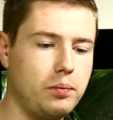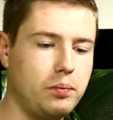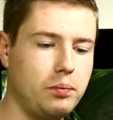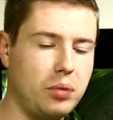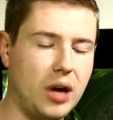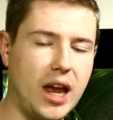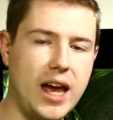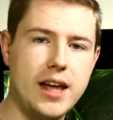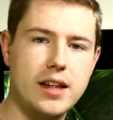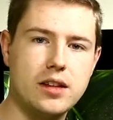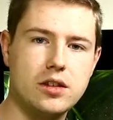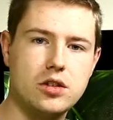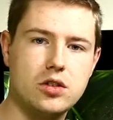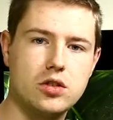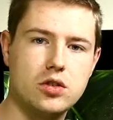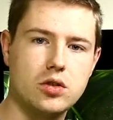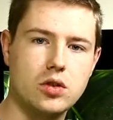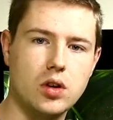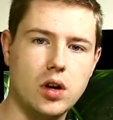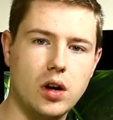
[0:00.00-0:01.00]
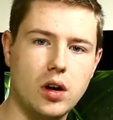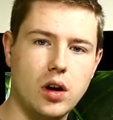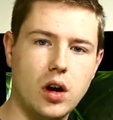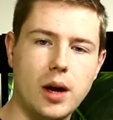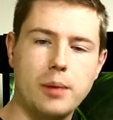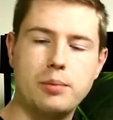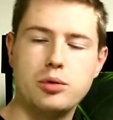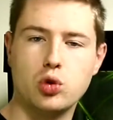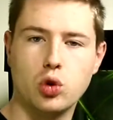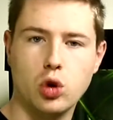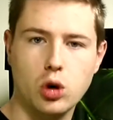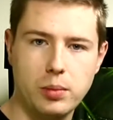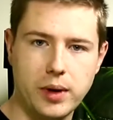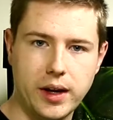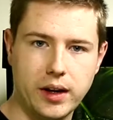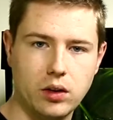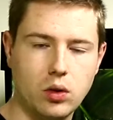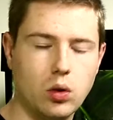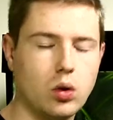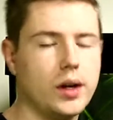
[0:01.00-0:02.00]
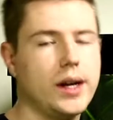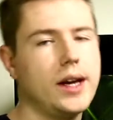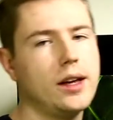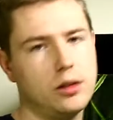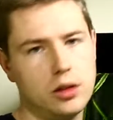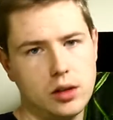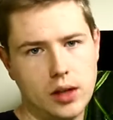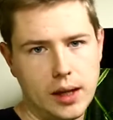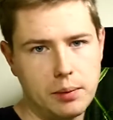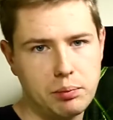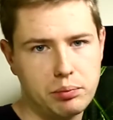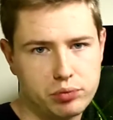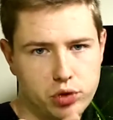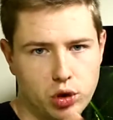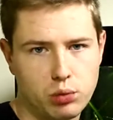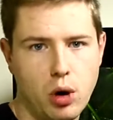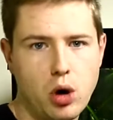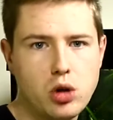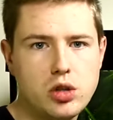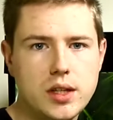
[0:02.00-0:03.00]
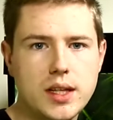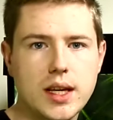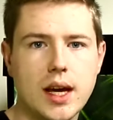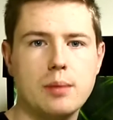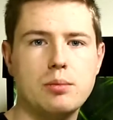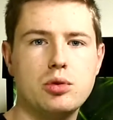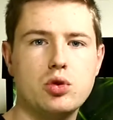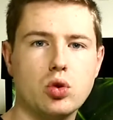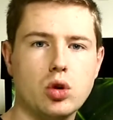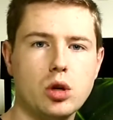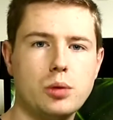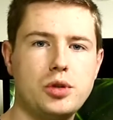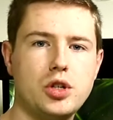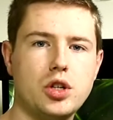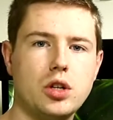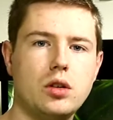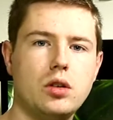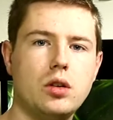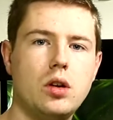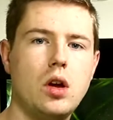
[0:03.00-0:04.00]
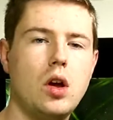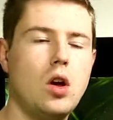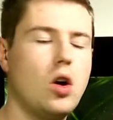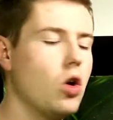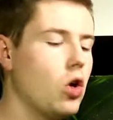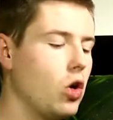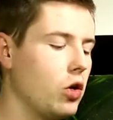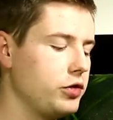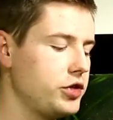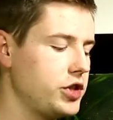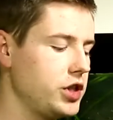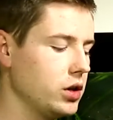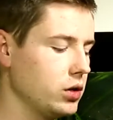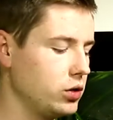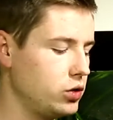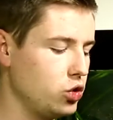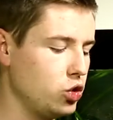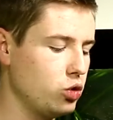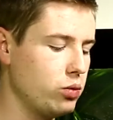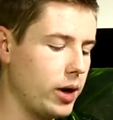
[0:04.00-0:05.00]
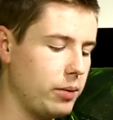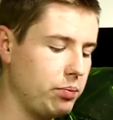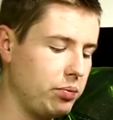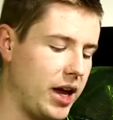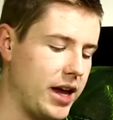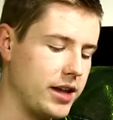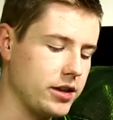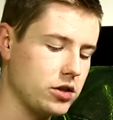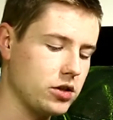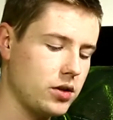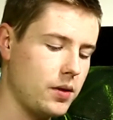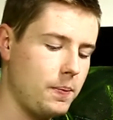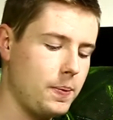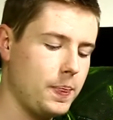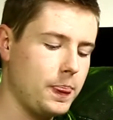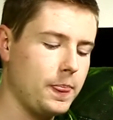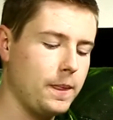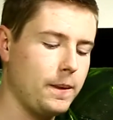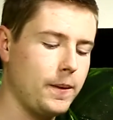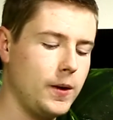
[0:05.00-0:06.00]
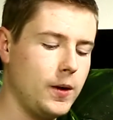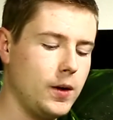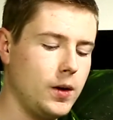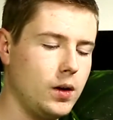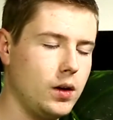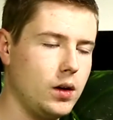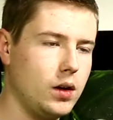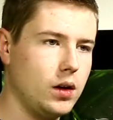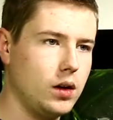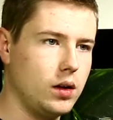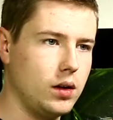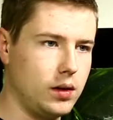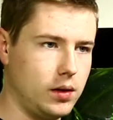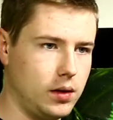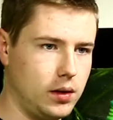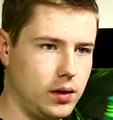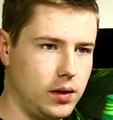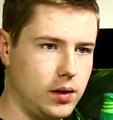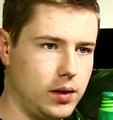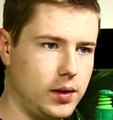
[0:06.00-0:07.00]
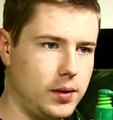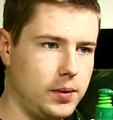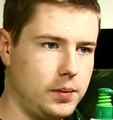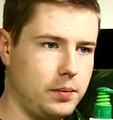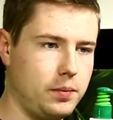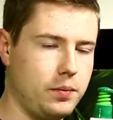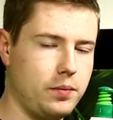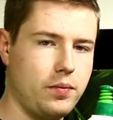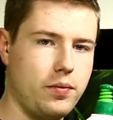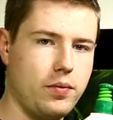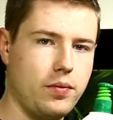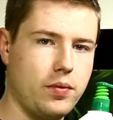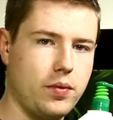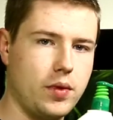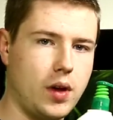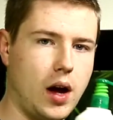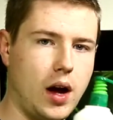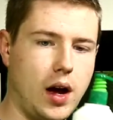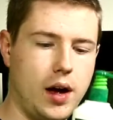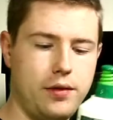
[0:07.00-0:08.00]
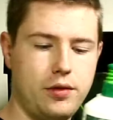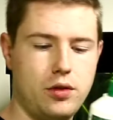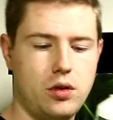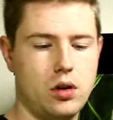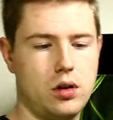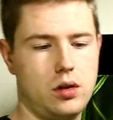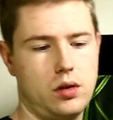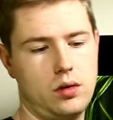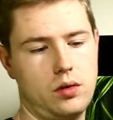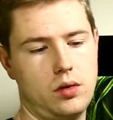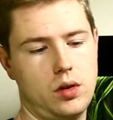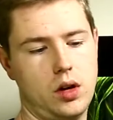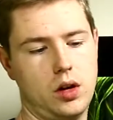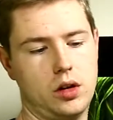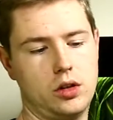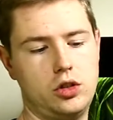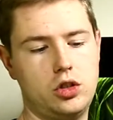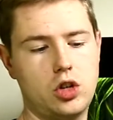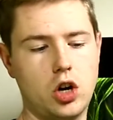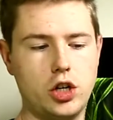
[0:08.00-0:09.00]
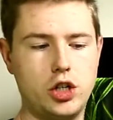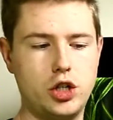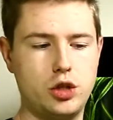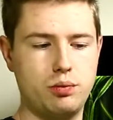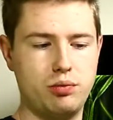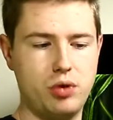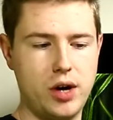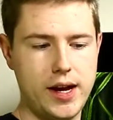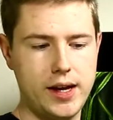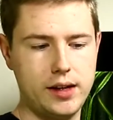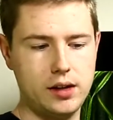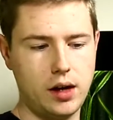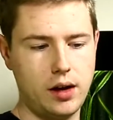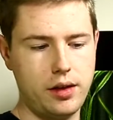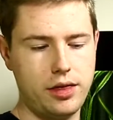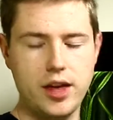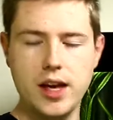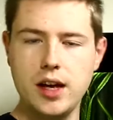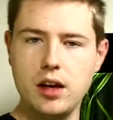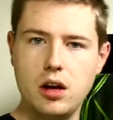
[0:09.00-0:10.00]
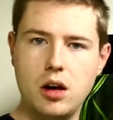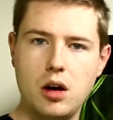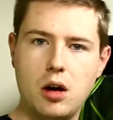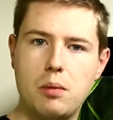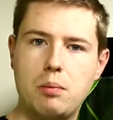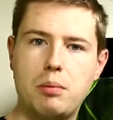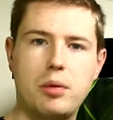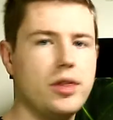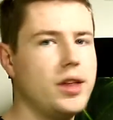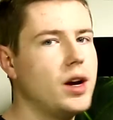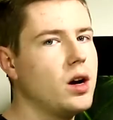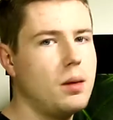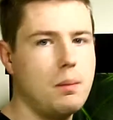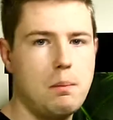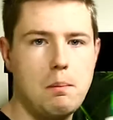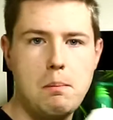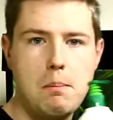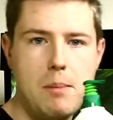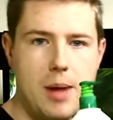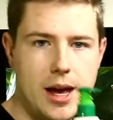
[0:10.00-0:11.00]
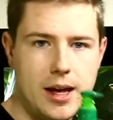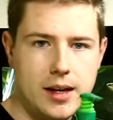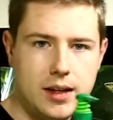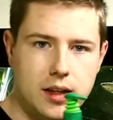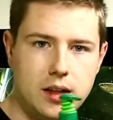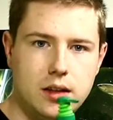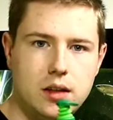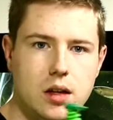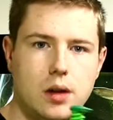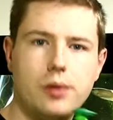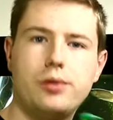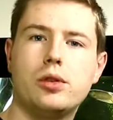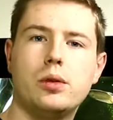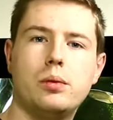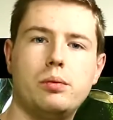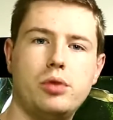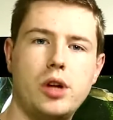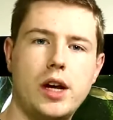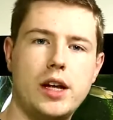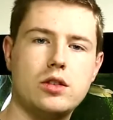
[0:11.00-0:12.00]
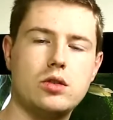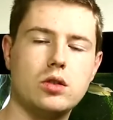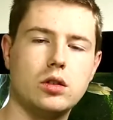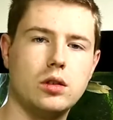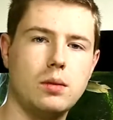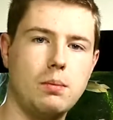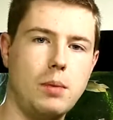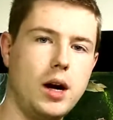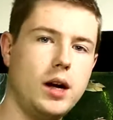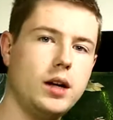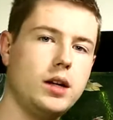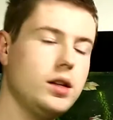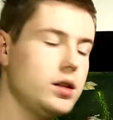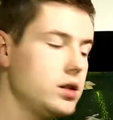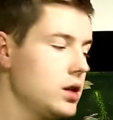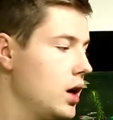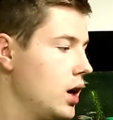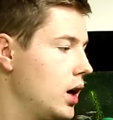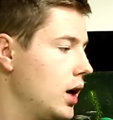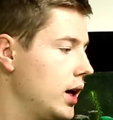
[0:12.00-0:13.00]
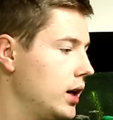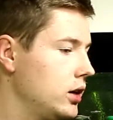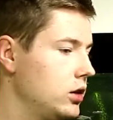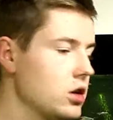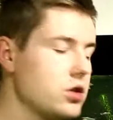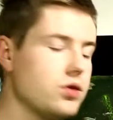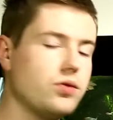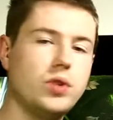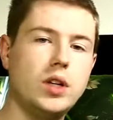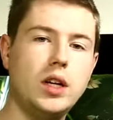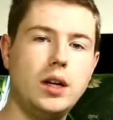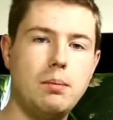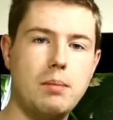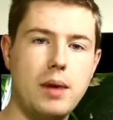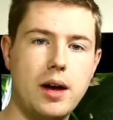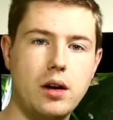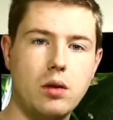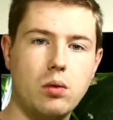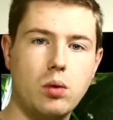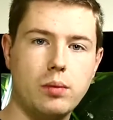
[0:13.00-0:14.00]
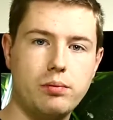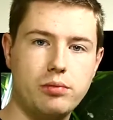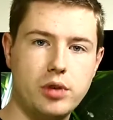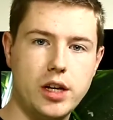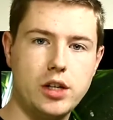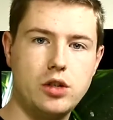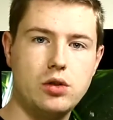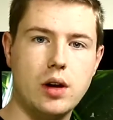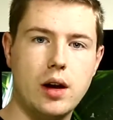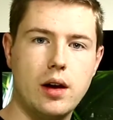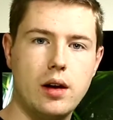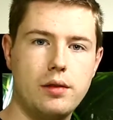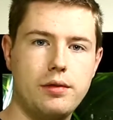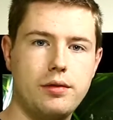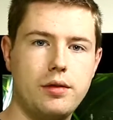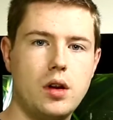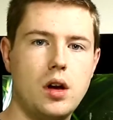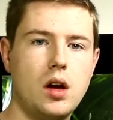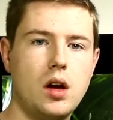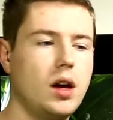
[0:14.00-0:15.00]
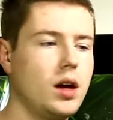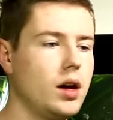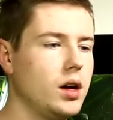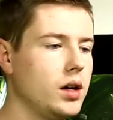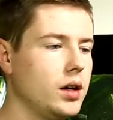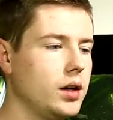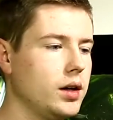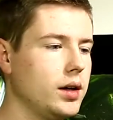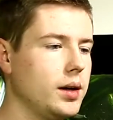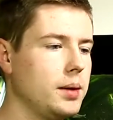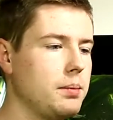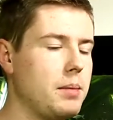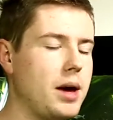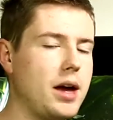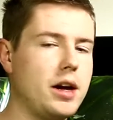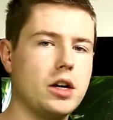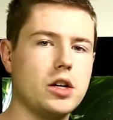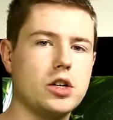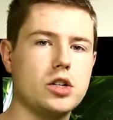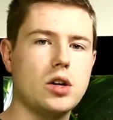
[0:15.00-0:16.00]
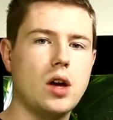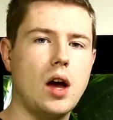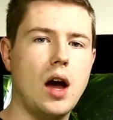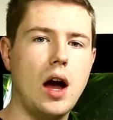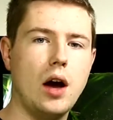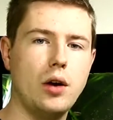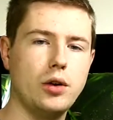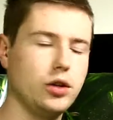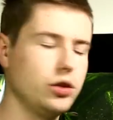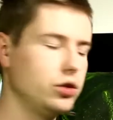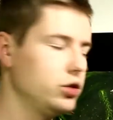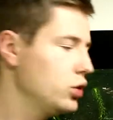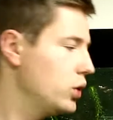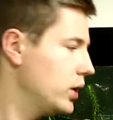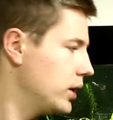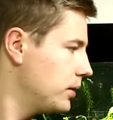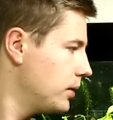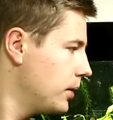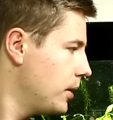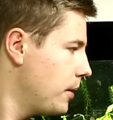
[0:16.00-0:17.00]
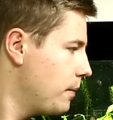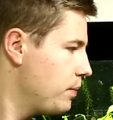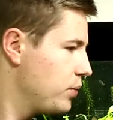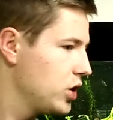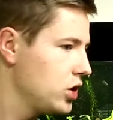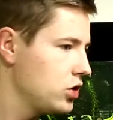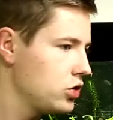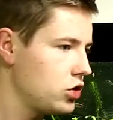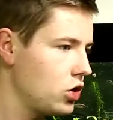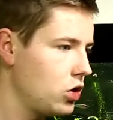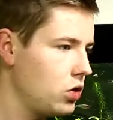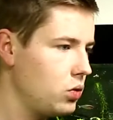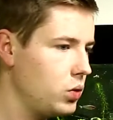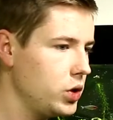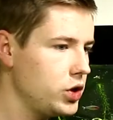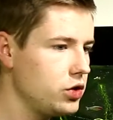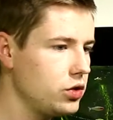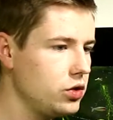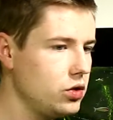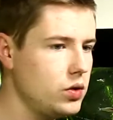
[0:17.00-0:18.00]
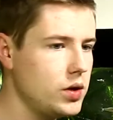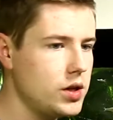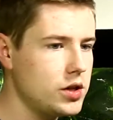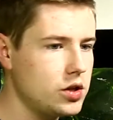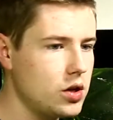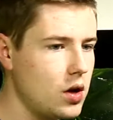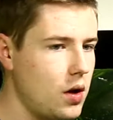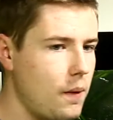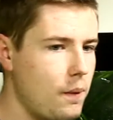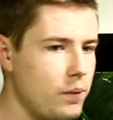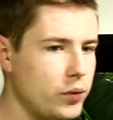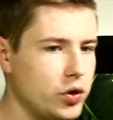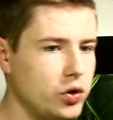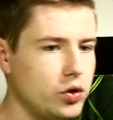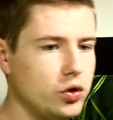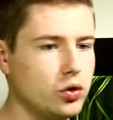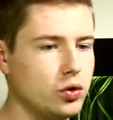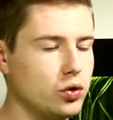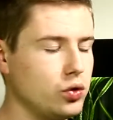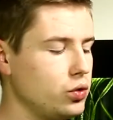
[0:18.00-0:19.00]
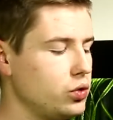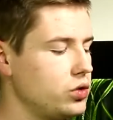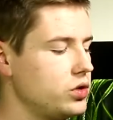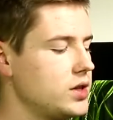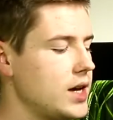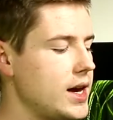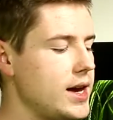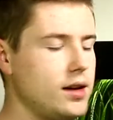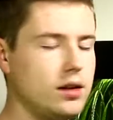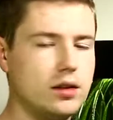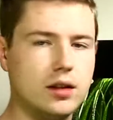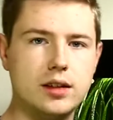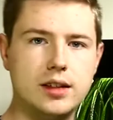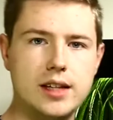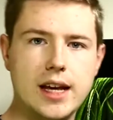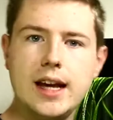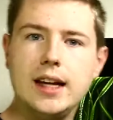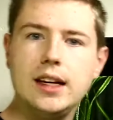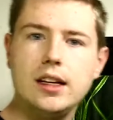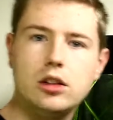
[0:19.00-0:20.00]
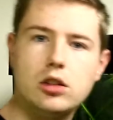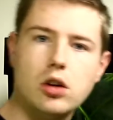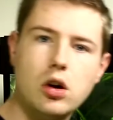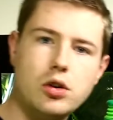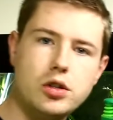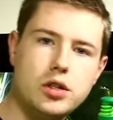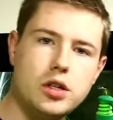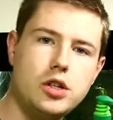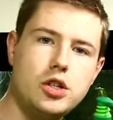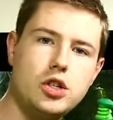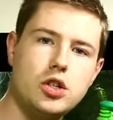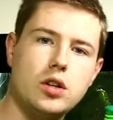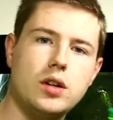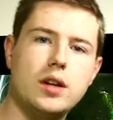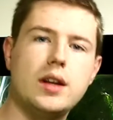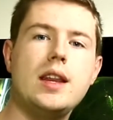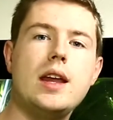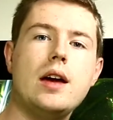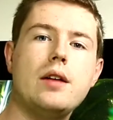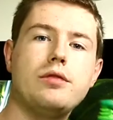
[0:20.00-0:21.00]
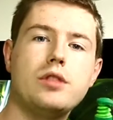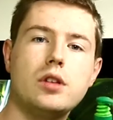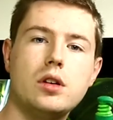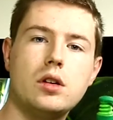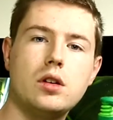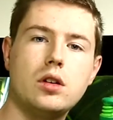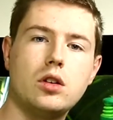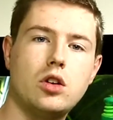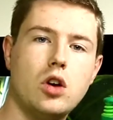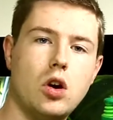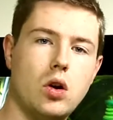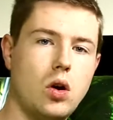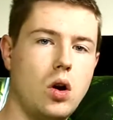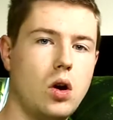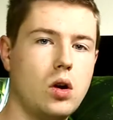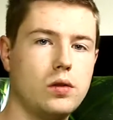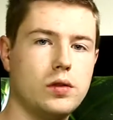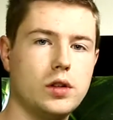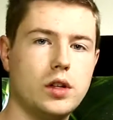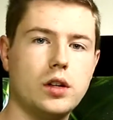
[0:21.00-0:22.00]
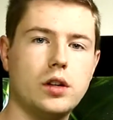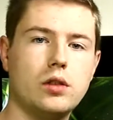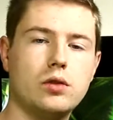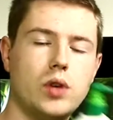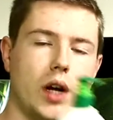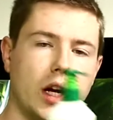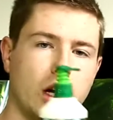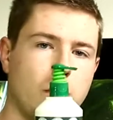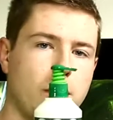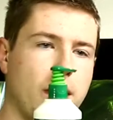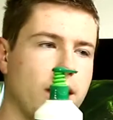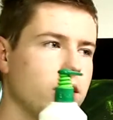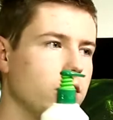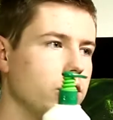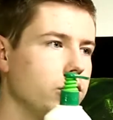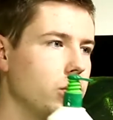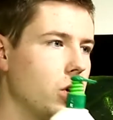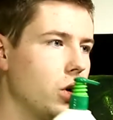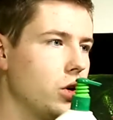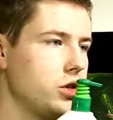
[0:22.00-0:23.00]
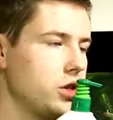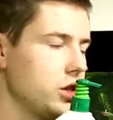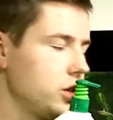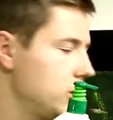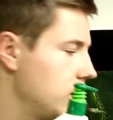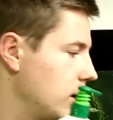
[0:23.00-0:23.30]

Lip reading: plants absorbing, it promotes the absorption of CO2 by plants. I've got a Dutch brand, I think, but there are many different brands on the market. It doesn't really matter what brand you have, it matters how you do it. So what you do is you take the daily dosage, never go over the recommended dosage